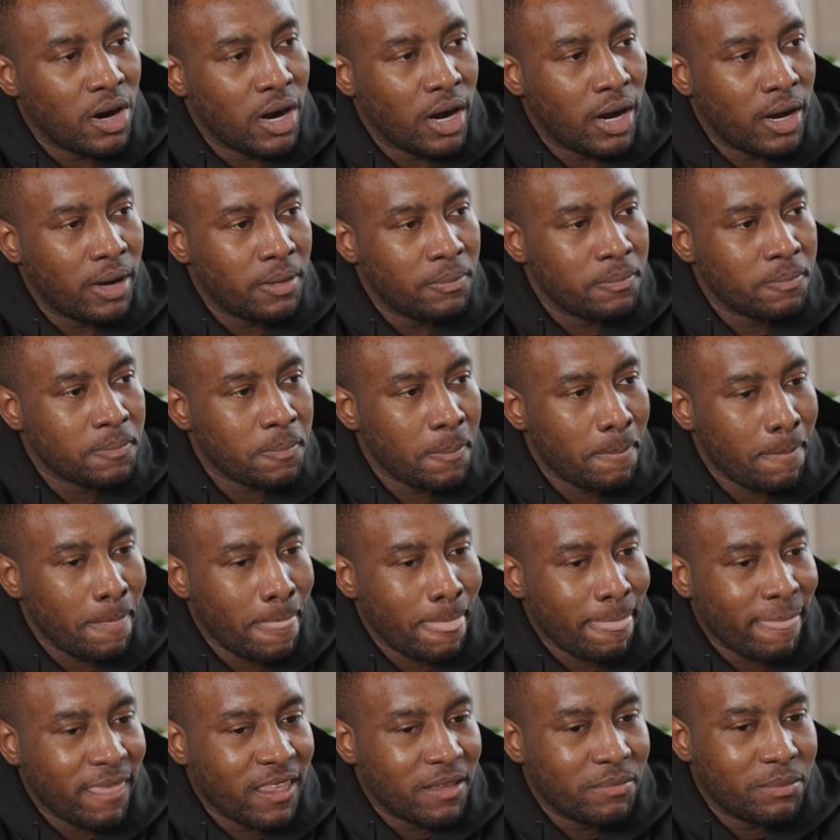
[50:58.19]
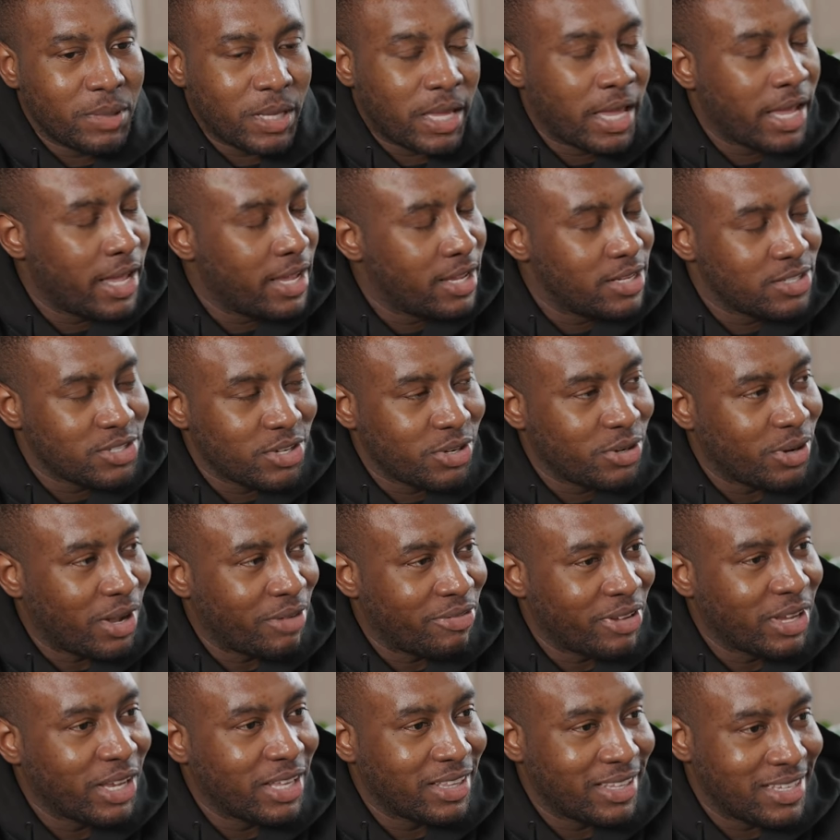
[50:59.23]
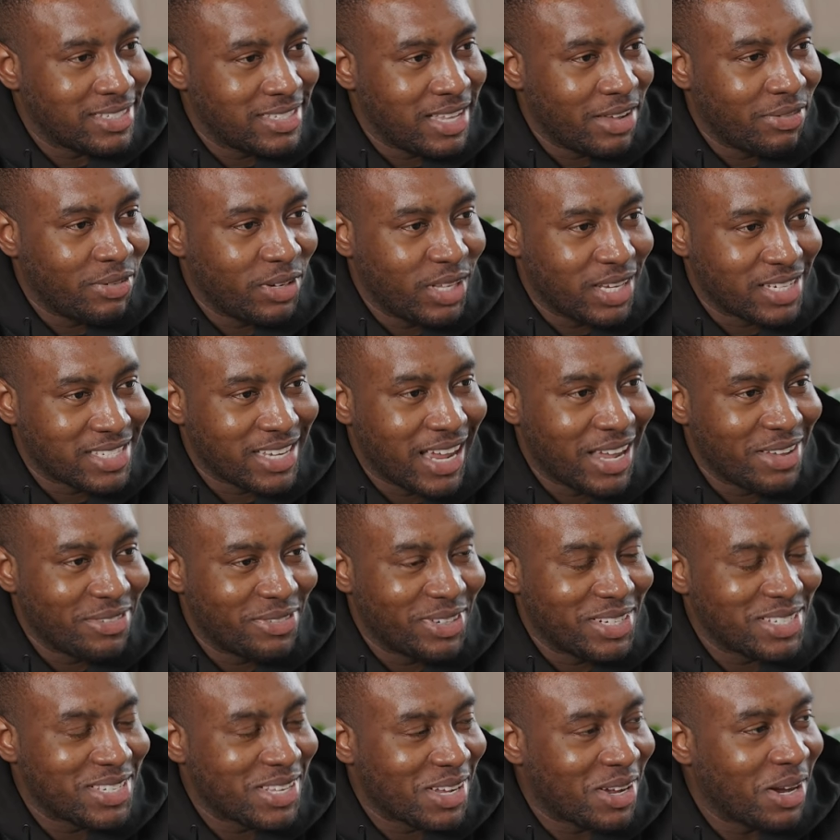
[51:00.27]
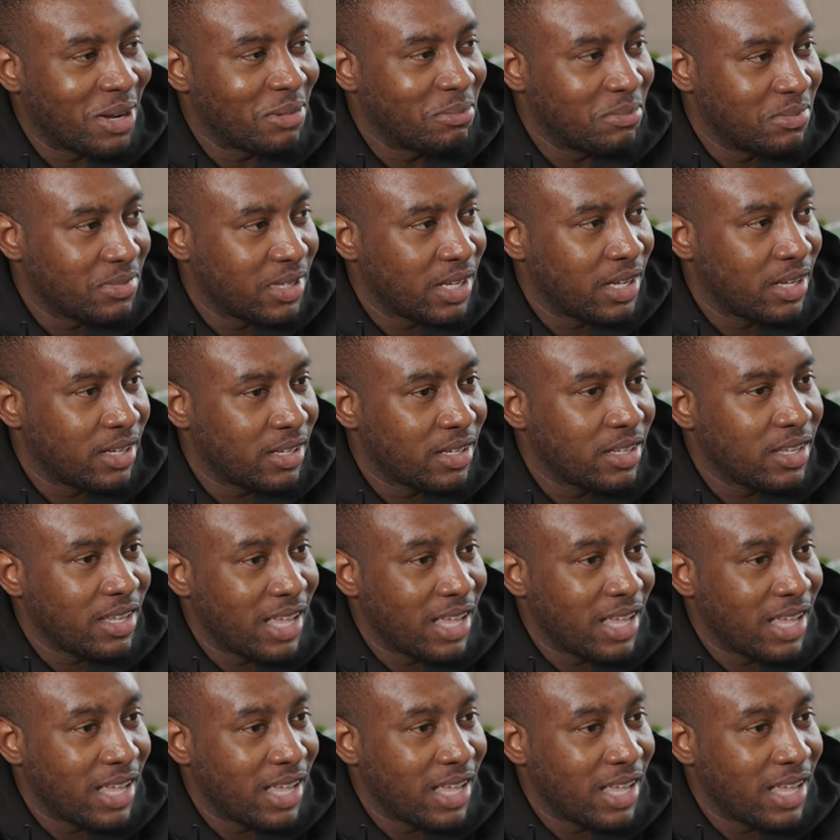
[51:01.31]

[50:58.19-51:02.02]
Um, but yeah, so I think there's definitely exciting things to come, yeah.